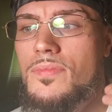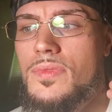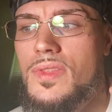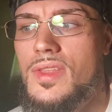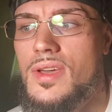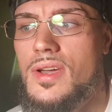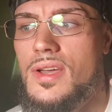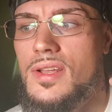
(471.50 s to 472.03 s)

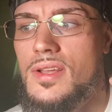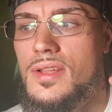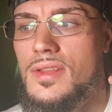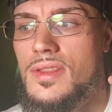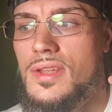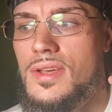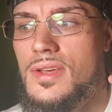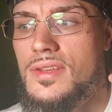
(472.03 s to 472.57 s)

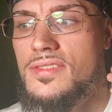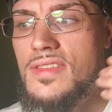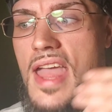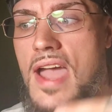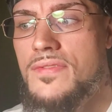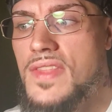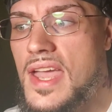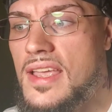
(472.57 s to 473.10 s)
the
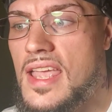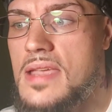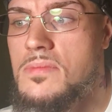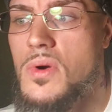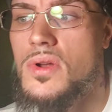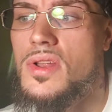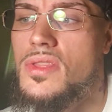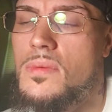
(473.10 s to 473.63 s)
staff that came
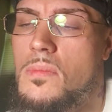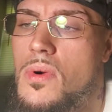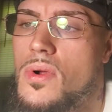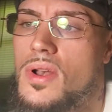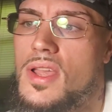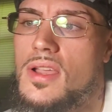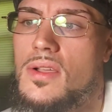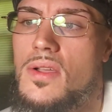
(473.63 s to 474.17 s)
on in the
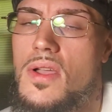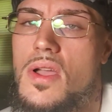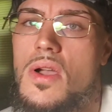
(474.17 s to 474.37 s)
morning